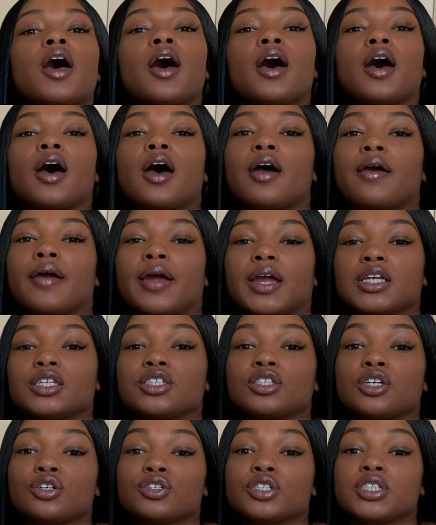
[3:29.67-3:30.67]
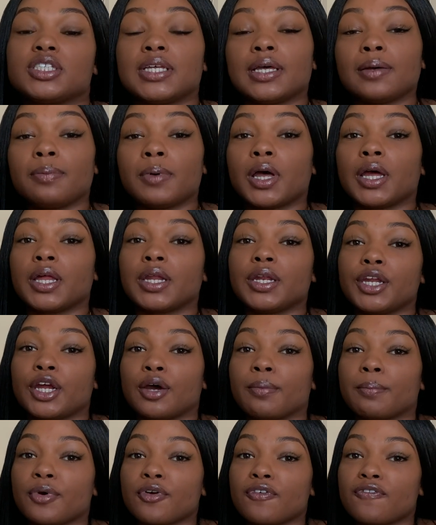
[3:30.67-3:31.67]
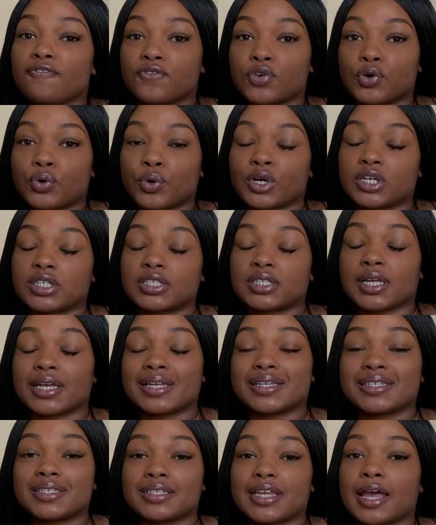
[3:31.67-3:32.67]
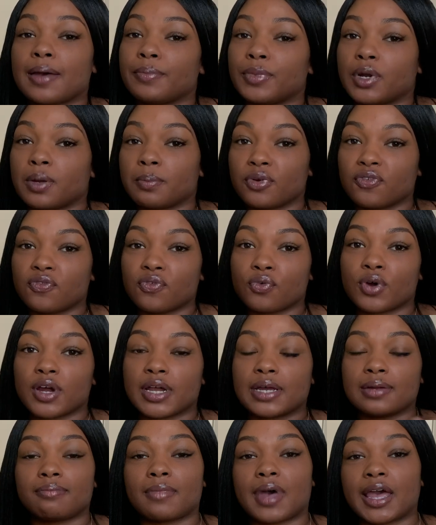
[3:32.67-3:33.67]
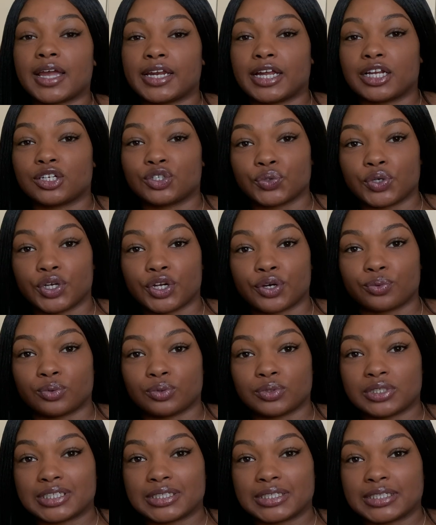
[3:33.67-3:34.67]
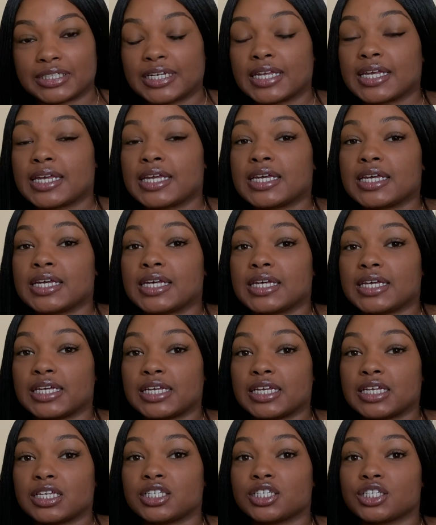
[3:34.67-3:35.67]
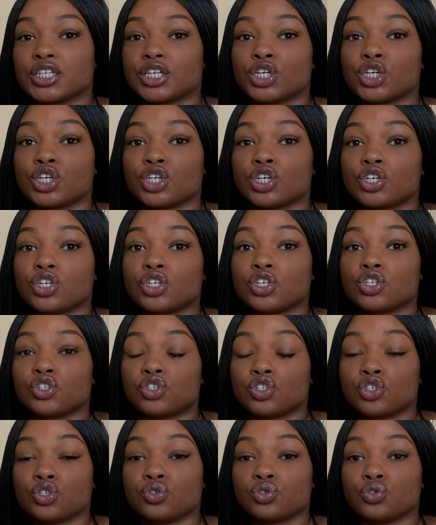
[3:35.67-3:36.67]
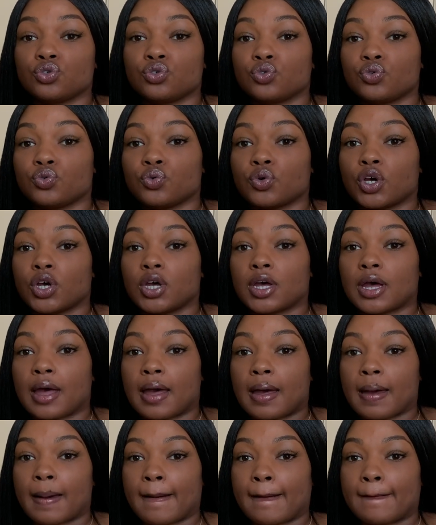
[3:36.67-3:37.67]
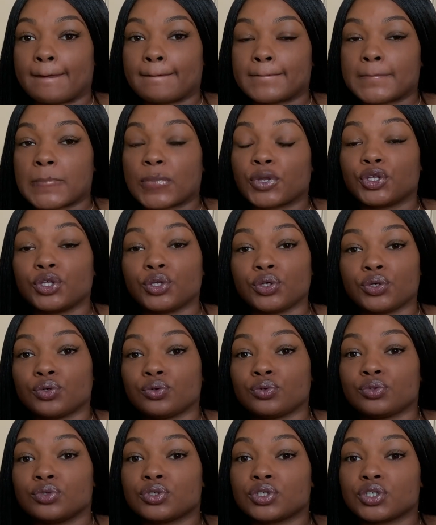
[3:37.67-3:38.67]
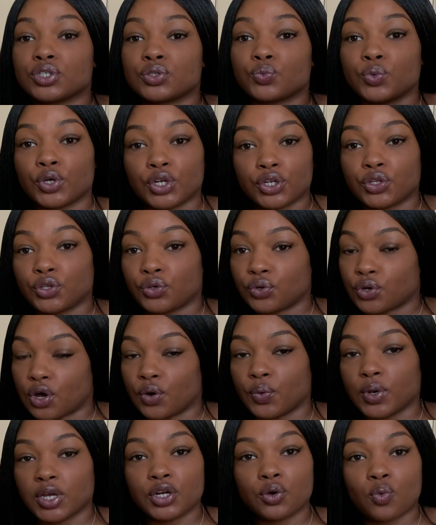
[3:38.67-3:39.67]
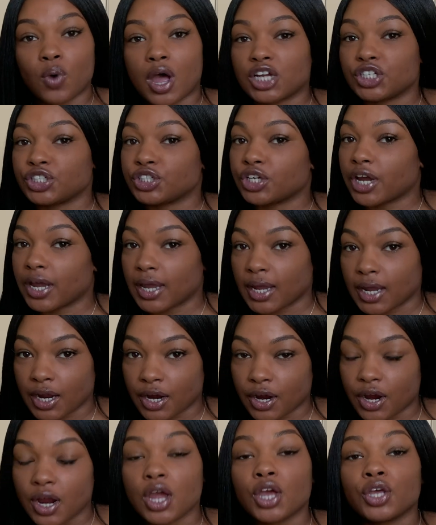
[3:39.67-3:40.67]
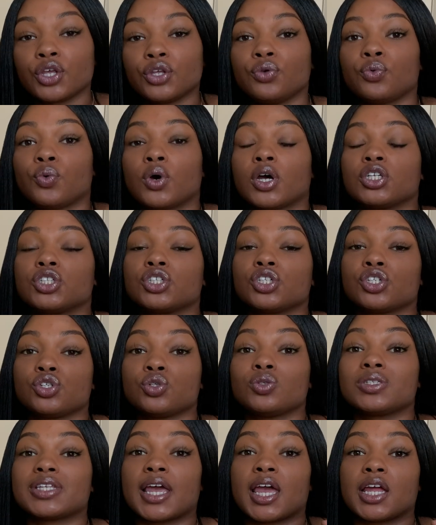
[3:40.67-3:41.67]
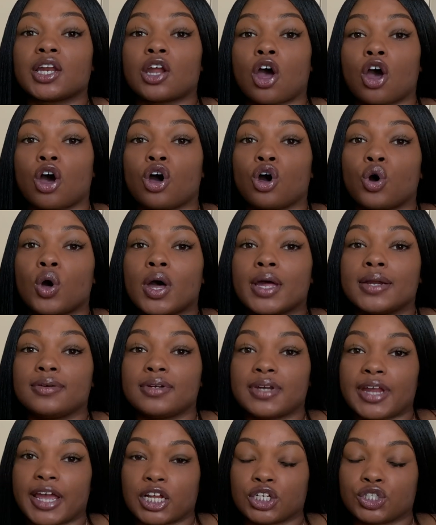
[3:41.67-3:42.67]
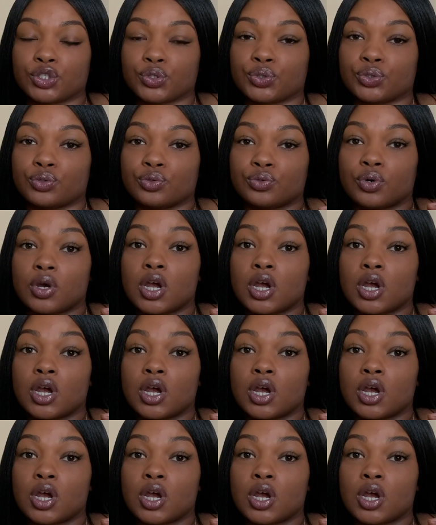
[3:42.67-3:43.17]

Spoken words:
All right, so tip number 4 and step number 4 in my natural hair routine is to when you go in to wash your hair, you want to use an all natural